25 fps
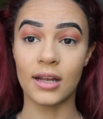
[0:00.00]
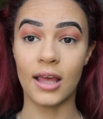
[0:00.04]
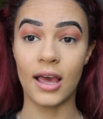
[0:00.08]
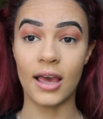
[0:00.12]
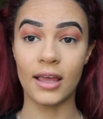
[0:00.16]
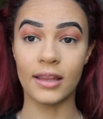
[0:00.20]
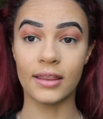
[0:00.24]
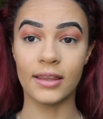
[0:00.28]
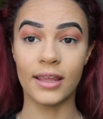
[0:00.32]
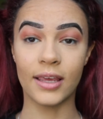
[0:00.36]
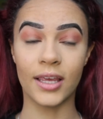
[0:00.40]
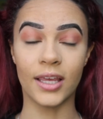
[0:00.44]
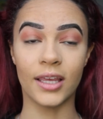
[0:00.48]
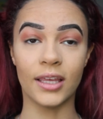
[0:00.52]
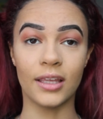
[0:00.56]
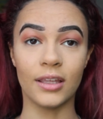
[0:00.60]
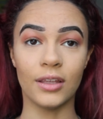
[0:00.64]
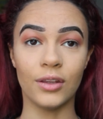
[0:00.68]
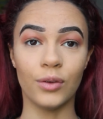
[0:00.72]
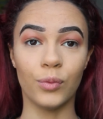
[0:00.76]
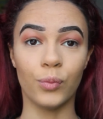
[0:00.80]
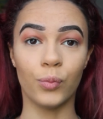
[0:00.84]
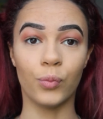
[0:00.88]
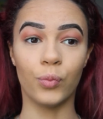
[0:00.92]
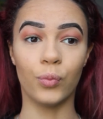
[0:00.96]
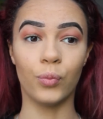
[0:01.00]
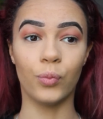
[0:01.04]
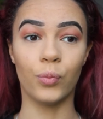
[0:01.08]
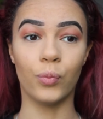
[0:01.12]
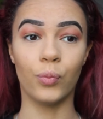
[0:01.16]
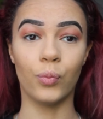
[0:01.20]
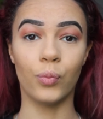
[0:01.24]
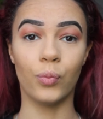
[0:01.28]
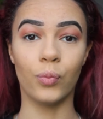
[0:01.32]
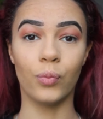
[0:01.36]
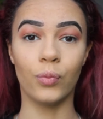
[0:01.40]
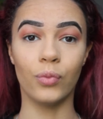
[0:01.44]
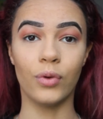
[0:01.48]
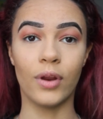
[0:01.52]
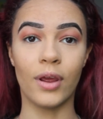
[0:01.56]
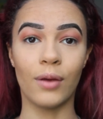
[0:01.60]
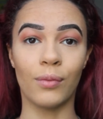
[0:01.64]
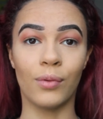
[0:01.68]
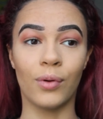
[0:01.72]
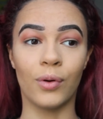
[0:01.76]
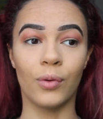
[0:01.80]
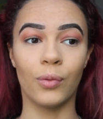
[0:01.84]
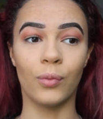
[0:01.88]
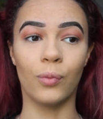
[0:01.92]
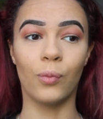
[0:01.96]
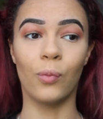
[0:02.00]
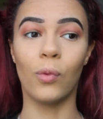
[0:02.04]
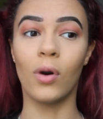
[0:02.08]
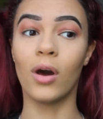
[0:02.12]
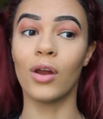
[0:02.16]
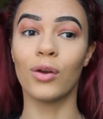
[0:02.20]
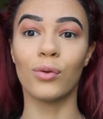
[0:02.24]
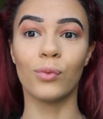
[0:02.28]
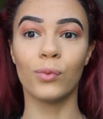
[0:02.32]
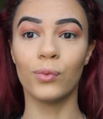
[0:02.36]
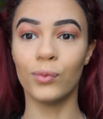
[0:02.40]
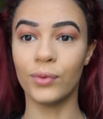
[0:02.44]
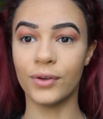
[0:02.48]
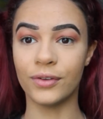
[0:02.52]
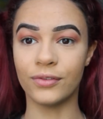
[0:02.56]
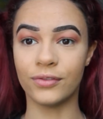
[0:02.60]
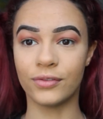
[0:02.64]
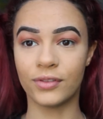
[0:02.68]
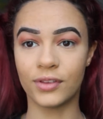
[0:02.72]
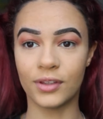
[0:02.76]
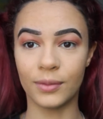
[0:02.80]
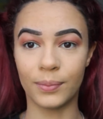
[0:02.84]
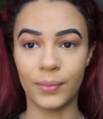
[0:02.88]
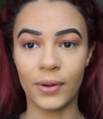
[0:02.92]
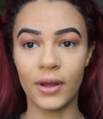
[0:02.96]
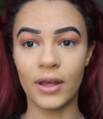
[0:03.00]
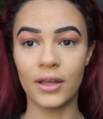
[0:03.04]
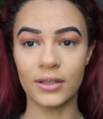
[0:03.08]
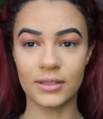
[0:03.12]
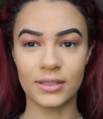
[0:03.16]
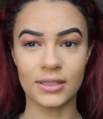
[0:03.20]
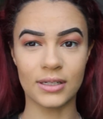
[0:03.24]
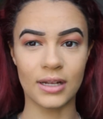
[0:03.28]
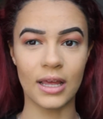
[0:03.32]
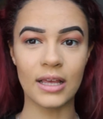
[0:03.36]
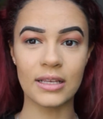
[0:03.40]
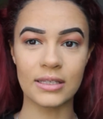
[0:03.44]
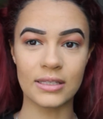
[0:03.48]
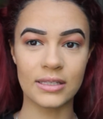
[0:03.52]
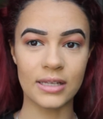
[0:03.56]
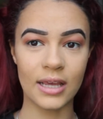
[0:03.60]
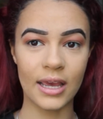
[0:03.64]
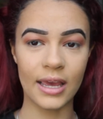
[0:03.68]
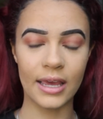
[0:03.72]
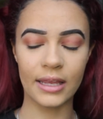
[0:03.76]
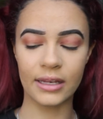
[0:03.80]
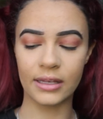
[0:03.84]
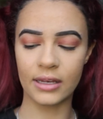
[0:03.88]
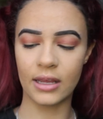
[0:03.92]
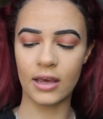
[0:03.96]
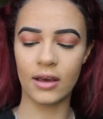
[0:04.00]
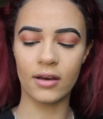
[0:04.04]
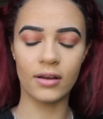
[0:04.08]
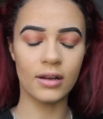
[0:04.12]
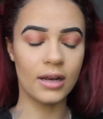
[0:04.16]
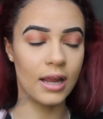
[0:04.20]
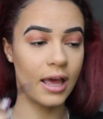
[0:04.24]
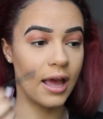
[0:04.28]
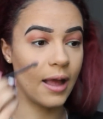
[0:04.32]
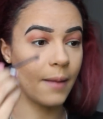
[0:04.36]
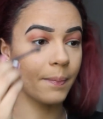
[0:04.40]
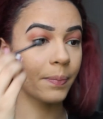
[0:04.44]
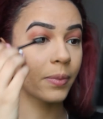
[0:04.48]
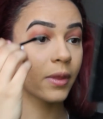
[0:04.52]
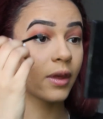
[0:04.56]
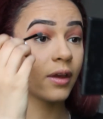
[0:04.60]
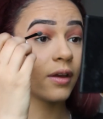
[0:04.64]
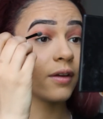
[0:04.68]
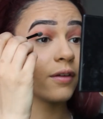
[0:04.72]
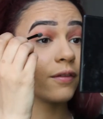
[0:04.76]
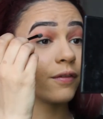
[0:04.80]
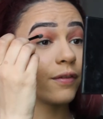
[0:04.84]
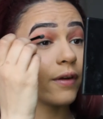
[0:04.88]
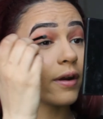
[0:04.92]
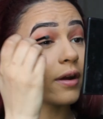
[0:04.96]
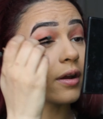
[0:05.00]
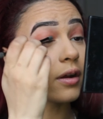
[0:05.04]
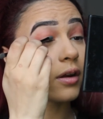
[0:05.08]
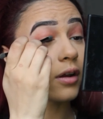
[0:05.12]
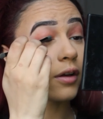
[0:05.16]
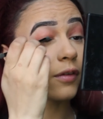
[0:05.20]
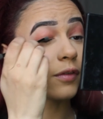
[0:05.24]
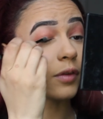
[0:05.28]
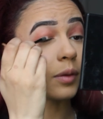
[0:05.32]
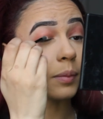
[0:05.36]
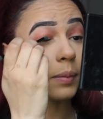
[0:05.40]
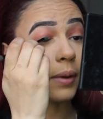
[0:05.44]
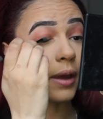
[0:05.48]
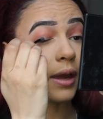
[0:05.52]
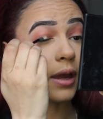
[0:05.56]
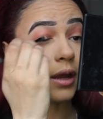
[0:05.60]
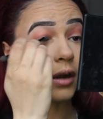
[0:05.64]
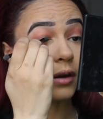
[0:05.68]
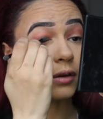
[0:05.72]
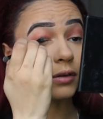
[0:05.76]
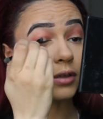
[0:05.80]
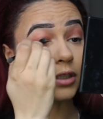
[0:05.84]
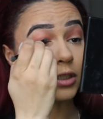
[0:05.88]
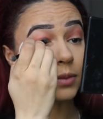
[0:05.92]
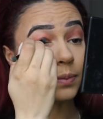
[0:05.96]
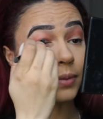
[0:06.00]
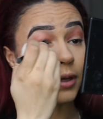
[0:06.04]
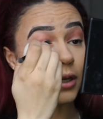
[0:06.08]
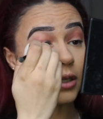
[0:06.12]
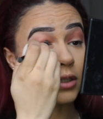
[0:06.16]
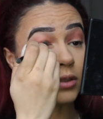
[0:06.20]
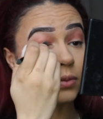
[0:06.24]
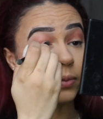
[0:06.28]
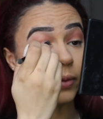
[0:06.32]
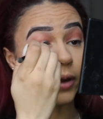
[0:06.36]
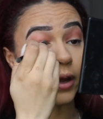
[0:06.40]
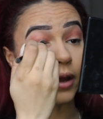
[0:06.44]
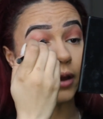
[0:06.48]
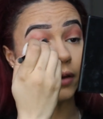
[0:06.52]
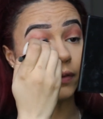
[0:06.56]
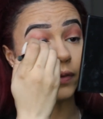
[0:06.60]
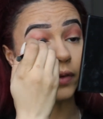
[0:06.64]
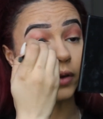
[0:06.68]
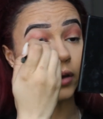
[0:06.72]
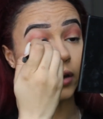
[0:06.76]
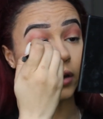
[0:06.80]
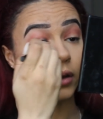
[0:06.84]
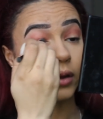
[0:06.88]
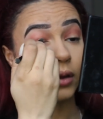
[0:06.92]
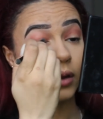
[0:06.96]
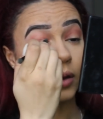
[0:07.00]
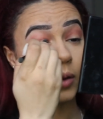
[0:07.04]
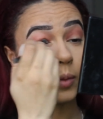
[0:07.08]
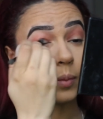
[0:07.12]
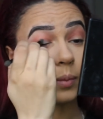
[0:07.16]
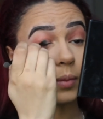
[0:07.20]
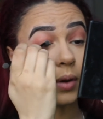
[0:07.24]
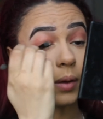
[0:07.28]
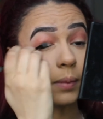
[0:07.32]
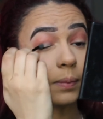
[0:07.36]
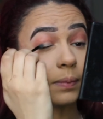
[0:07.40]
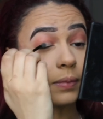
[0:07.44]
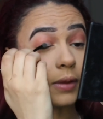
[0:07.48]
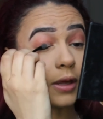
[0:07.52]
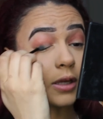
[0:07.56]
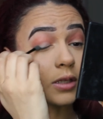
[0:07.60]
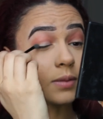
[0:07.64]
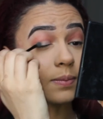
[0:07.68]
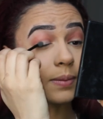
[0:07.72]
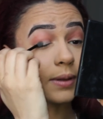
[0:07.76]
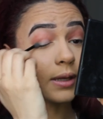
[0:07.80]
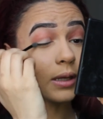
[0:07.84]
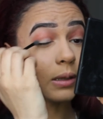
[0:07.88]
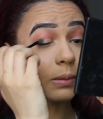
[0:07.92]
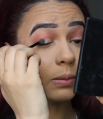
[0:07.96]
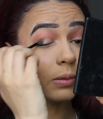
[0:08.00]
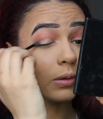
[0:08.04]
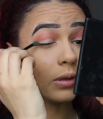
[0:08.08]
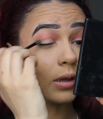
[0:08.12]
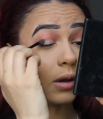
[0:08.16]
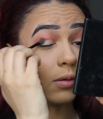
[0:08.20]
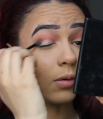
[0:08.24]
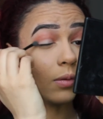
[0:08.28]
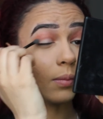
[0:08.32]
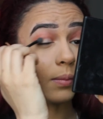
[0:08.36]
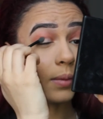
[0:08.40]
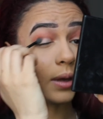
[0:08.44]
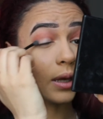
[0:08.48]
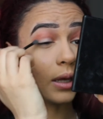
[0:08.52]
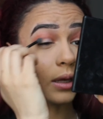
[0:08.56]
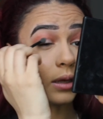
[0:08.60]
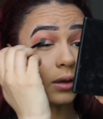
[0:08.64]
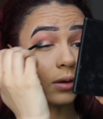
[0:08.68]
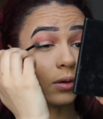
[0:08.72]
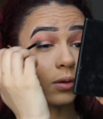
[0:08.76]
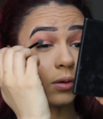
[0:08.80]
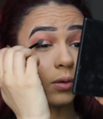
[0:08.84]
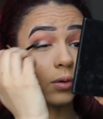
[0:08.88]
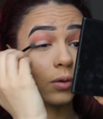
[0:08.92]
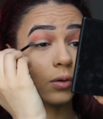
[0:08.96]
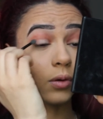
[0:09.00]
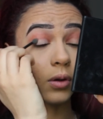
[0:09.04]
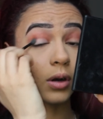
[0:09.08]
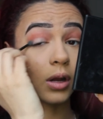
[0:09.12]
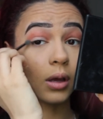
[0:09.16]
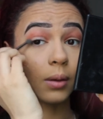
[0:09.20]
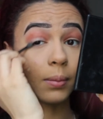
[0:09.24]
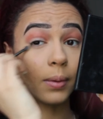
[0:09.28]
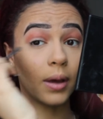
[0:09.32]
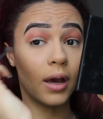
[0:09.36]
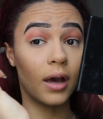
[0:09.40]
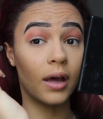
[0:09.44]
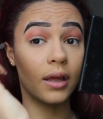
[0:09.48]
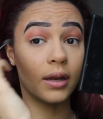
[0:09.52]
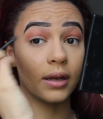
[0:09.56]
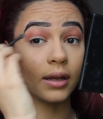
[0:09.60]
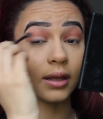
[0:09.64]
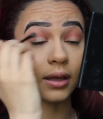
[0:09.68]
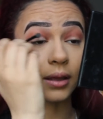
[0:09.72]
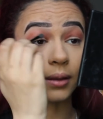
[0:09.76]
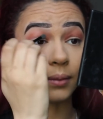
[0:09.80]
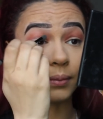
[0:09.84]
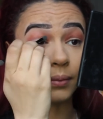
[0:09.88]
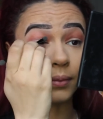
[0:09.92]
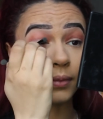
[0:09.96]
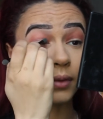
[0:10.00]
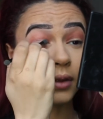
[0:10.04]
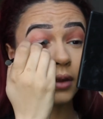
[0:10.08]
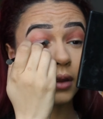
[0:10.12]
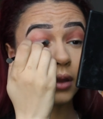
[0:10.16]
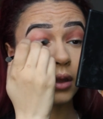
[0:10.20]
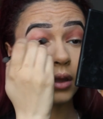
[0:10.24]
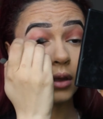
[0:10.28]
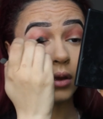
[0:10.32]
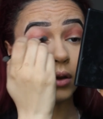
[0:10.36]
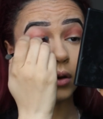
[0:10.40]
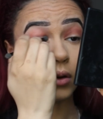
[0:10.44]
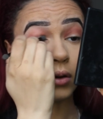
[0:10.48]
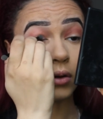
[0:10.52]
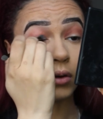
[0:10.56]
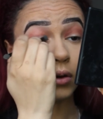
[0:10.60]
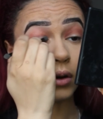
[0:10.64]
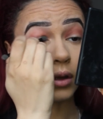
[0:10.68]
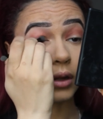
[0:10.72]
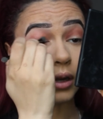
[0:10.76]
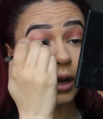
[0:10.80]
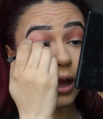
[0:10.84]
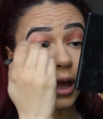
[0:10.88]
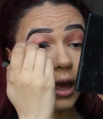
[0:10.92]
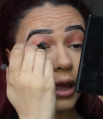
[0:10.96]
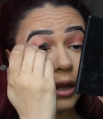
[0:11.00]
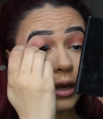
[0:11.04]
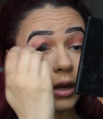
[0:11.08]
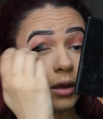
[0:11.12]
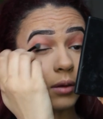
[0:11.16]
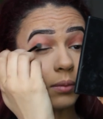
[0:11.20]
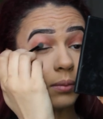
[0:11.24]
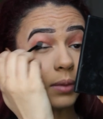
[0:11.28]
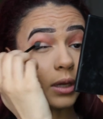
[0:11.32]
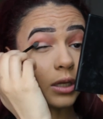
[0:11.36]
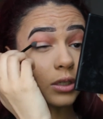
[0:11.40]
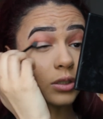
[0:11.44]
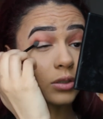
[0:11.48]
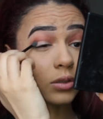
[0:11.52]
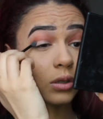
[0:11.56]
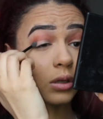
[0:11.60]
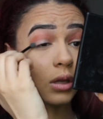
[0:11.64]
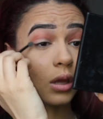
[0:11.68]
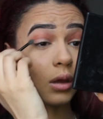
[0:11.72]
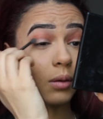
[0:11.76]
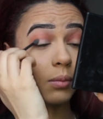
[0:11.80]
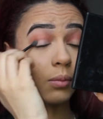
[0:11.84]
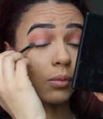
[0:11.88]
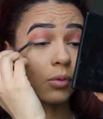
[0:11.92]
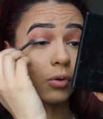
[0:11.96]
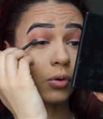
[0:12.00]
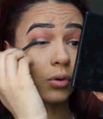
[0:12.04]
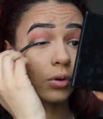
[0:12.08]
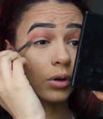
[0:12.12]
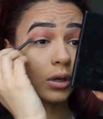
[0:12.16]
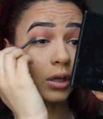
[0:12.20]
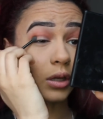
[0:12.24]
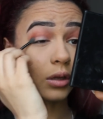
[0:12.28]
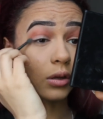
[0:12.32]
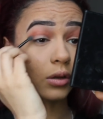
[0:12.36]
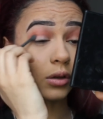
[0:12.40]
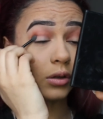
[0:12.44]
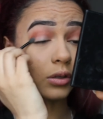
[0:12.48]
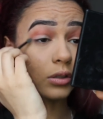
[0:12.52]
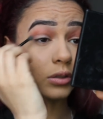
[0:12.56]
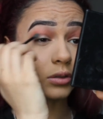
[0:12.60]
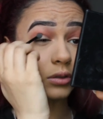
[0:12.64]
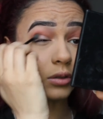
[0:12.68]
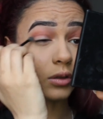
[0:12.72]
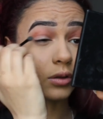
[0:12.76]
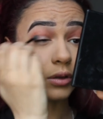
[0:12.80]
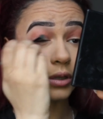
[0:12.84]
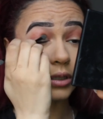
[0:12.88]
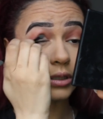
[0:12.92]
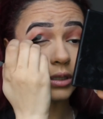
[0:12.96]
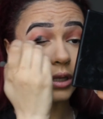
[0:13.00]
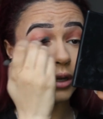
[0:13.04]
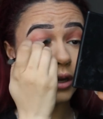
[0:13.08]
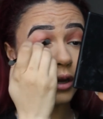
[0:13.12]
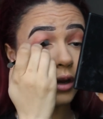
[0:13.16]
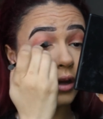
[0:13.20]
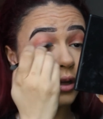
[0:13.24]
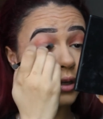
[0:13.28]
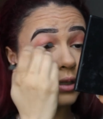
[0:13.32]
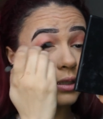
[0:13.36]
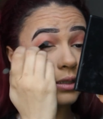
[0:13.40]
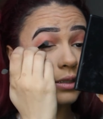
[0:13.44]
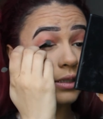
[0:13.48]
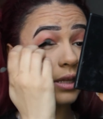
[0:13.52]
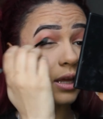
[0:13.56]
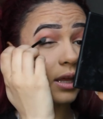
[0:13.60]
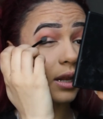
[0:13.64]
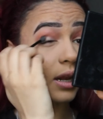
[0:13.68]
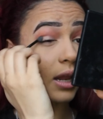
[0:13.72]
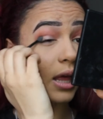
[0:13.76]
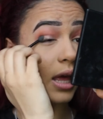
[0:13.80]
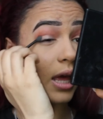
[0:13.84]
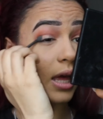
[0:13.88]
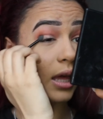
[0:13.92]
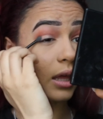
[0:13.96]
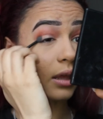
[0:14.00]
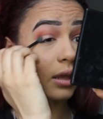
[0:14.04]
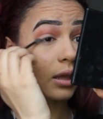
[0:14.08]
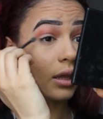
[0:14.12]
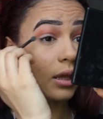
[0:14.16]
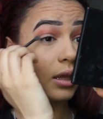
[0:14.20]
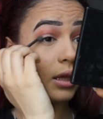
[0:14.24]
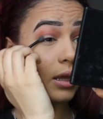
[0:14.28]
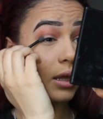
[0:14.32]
like they were one with the person that's died now. Like, fair enough, you pay your respects, whatever, but there's people that will make it all about them. Like, they'll make sure their mourning goes noticed. And I understand, like,